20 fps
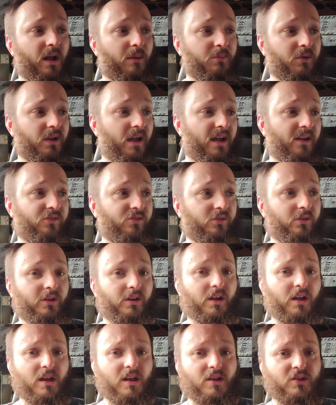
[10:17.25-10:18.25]
I'm going to
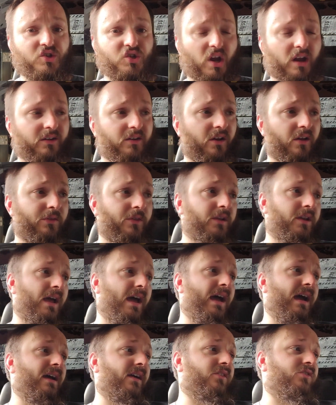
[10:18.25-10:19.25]
actually change out the
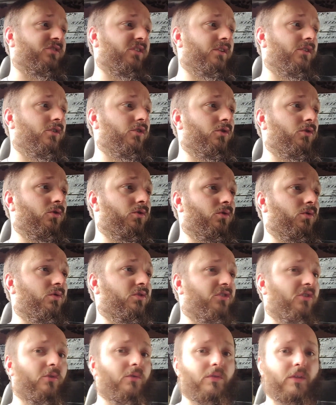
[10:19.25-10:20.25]
dash and do
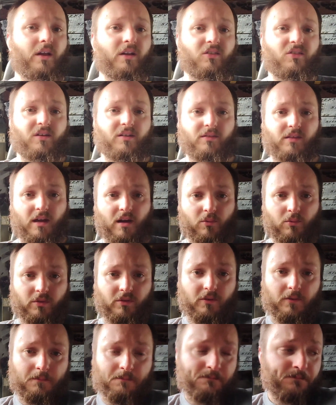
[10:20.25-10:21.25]
certain things like that
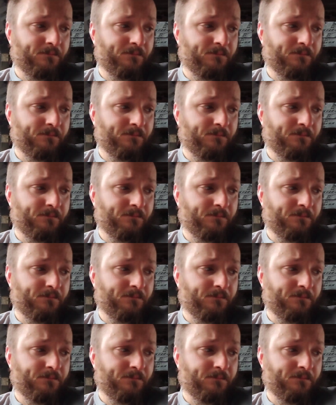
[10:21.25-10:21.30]
with it.